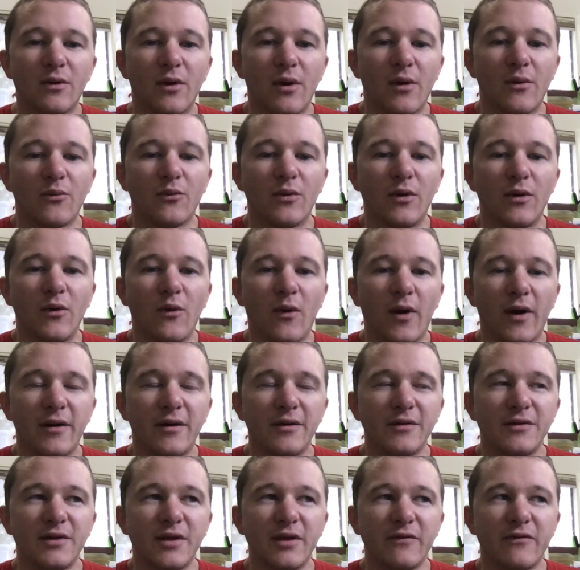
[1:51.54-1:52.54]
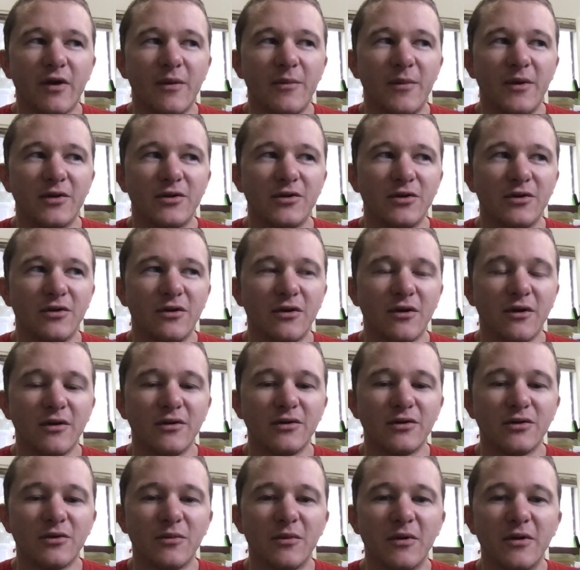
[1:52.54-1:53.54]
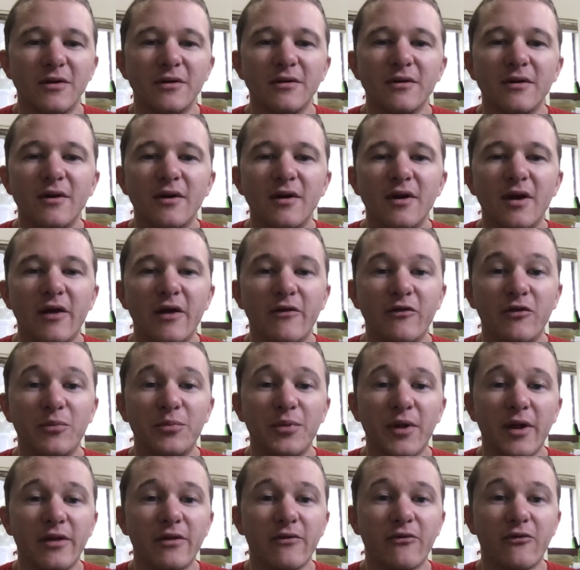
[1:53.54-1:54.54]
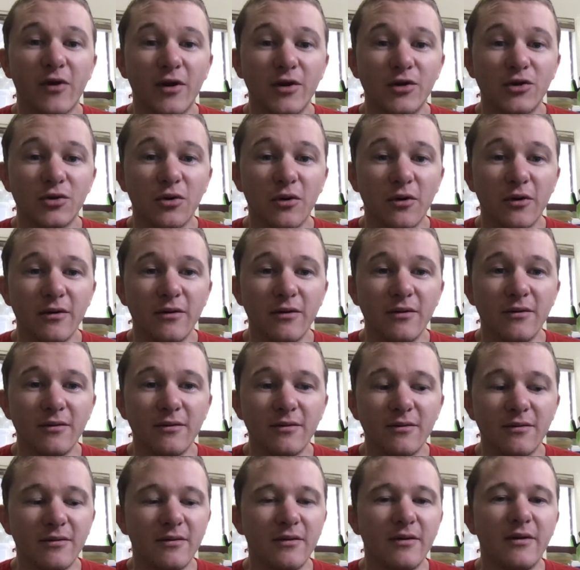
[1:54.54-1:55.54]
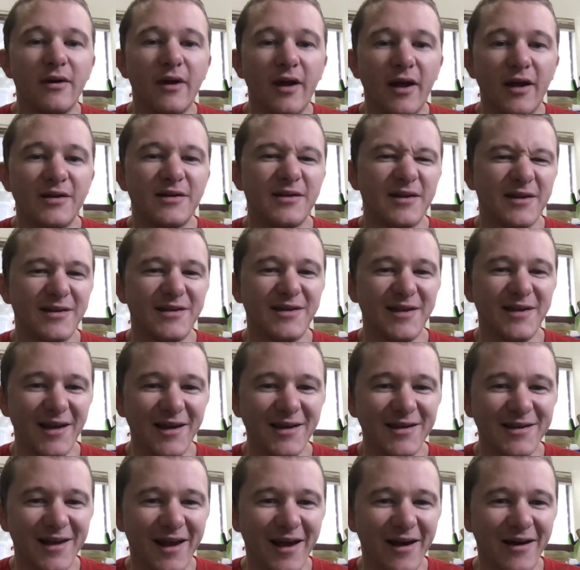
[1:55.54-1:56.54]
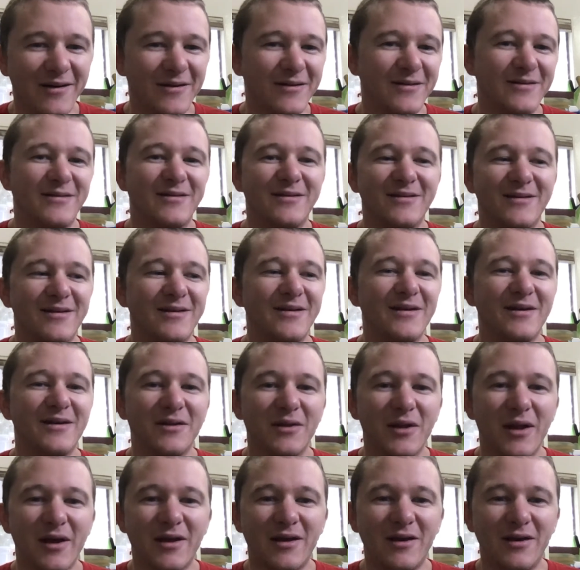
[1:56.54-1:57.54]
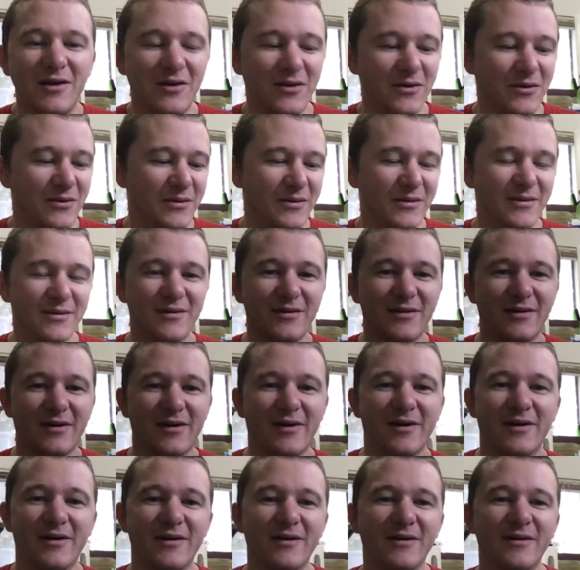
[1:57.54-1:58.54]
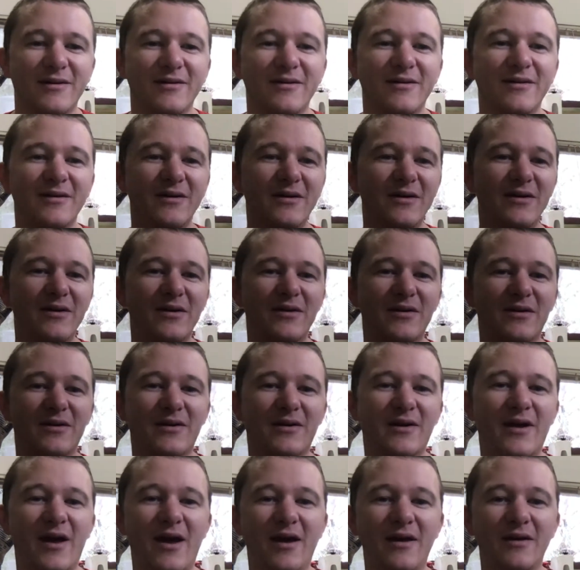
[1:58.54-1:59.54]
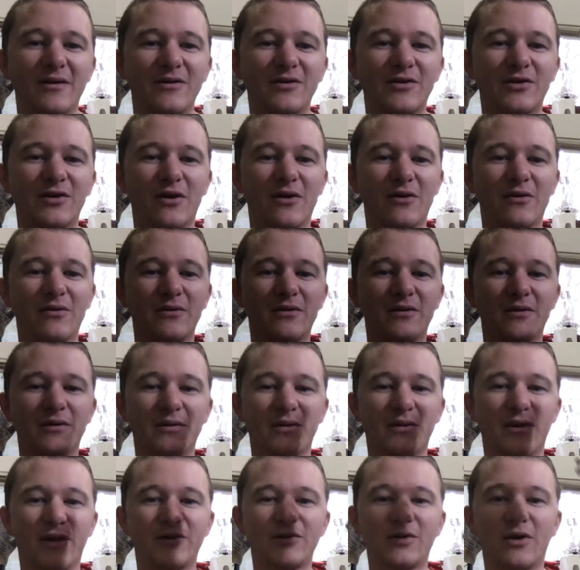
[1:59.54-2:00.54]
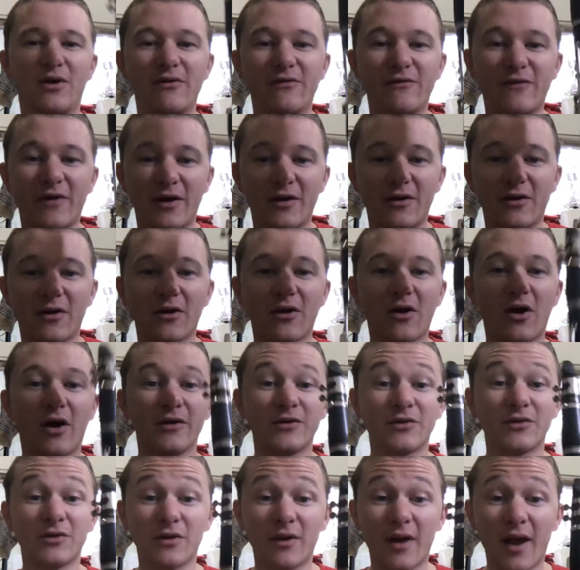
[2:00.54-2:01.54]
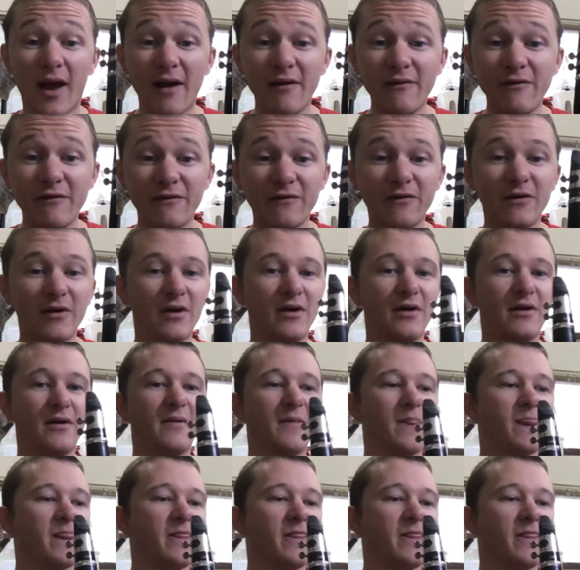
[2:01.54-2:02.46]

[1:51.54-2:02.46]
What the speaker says: rewind and see if I mentioned your instrument. If you play the French horn, it's the C scale. Lucky you. Okay, so let's all find our concert F, the